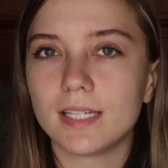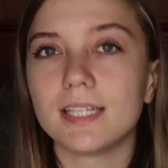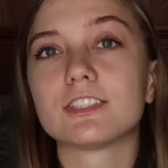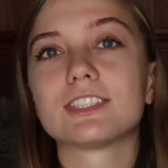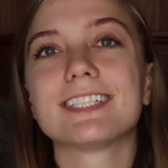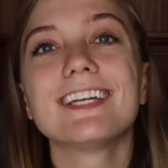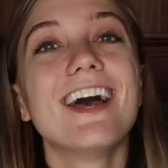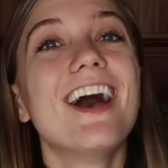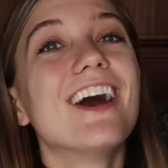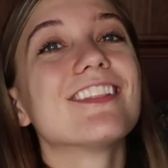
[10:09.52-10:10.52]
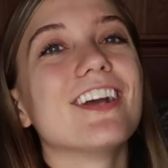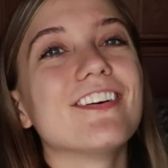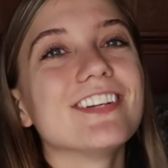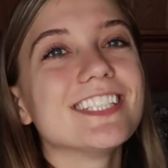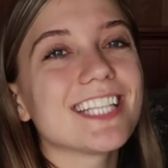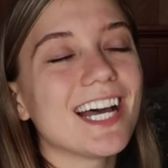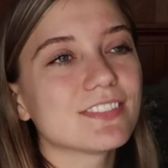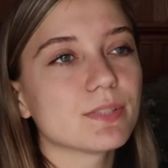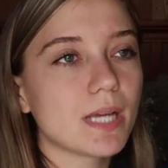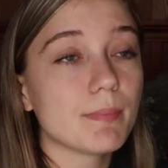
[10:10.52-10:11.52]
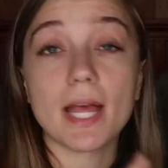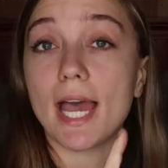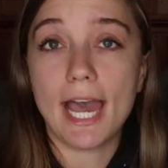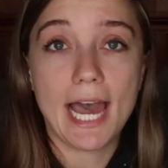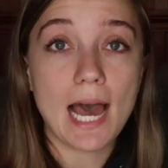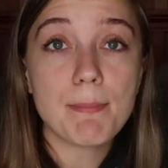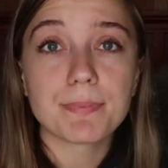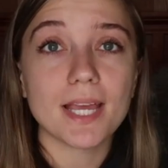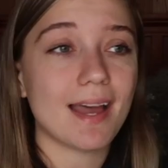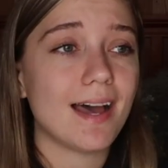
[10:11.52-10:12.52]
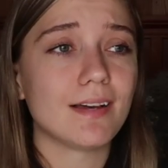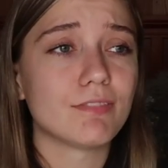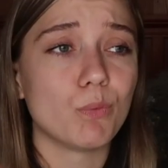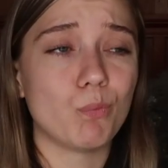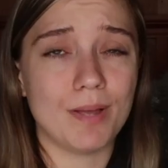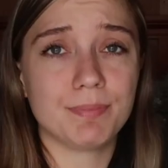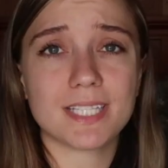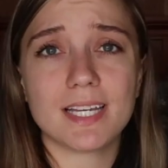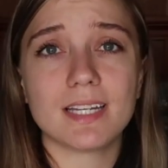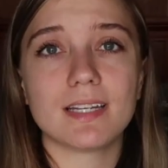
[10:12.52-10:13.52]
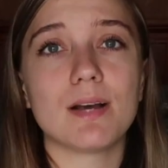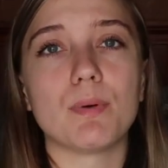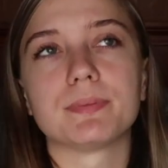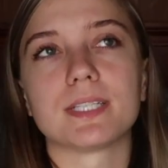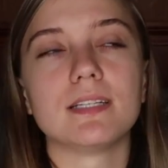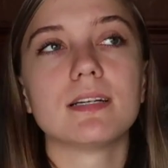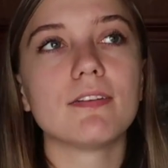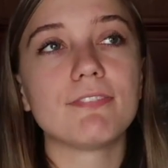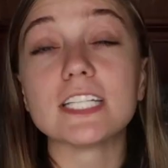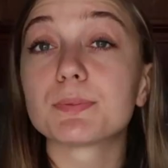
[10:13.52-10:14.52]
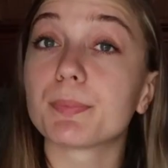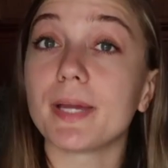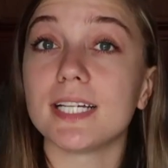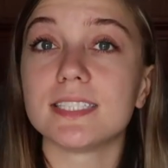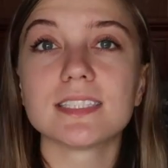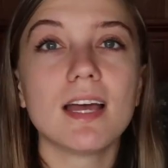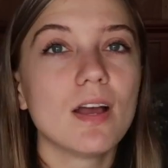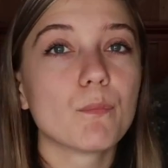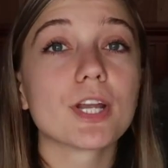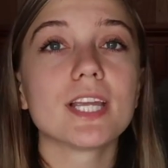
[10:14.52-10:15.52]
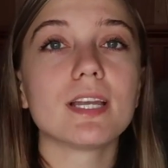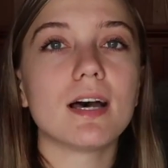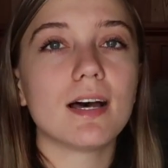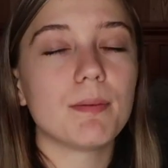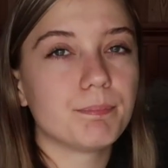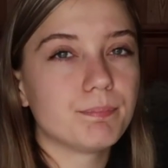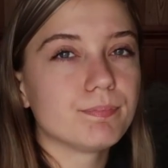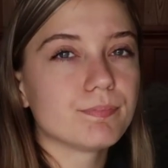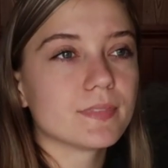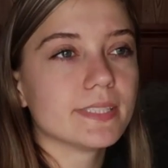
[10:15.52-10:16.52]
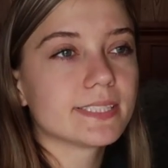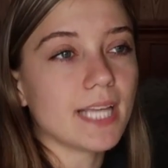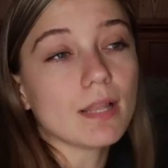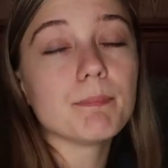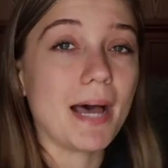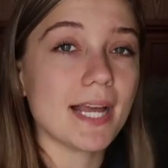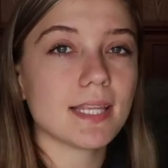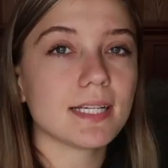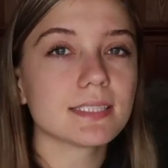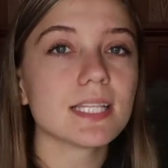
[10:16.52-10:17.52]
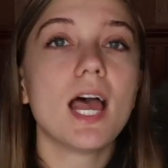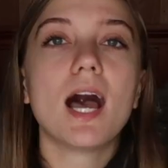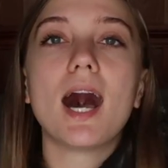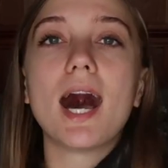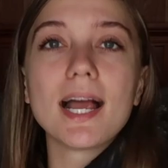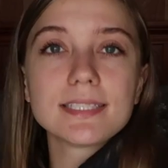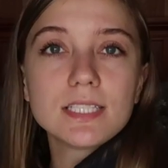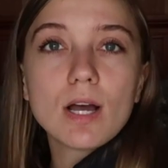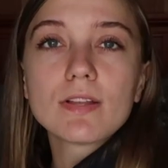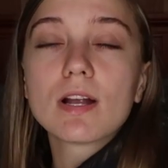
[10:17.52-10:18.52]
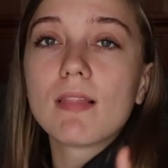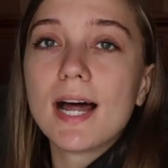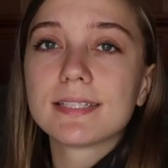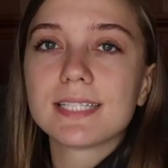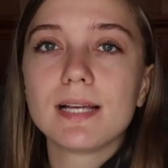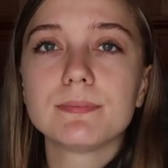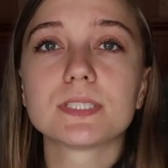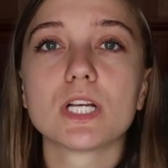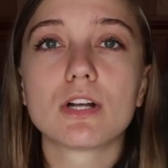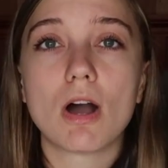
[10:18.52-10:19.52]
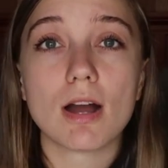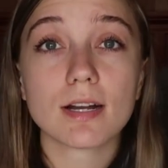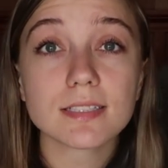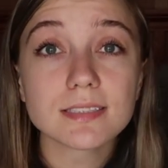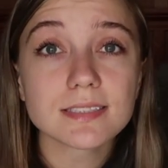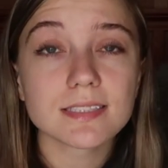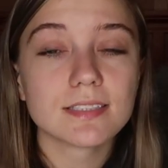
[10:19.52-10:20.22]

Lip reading: interesting. They always have some kind of app. They have a website, not a website, a Facebook page where you can sell and buy things. I see on there a lot of times cars,